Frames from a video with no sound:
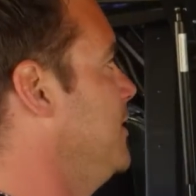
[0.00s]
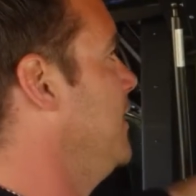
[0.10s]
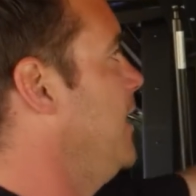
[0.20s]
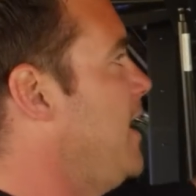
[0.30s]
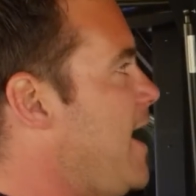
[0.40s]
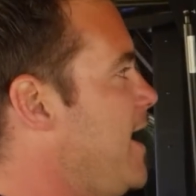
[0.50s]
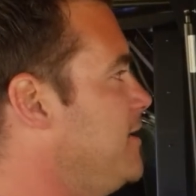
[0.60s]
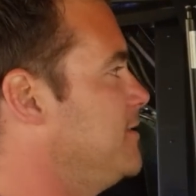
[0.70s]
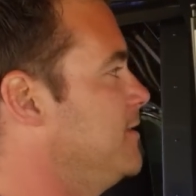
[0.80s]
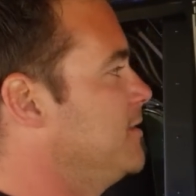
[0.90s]
to
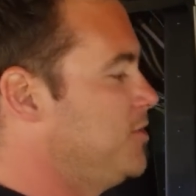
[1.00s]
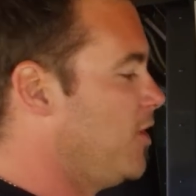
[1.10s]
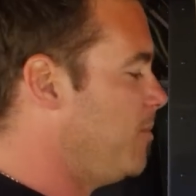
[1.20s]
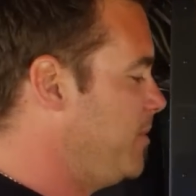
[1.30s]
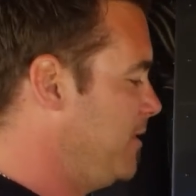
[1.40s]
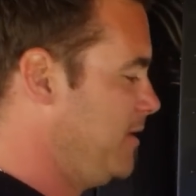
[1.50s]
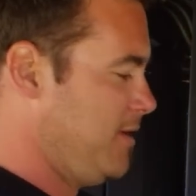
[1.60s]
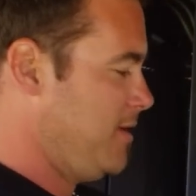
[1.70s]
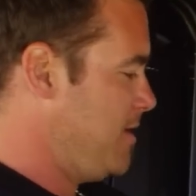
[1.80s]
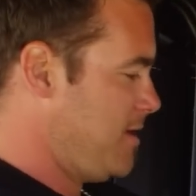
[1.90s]
eggs in the top,
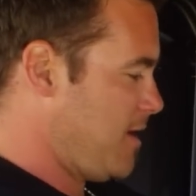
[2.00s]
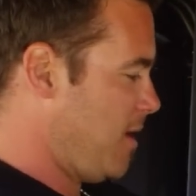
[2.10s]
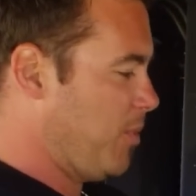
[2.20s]
a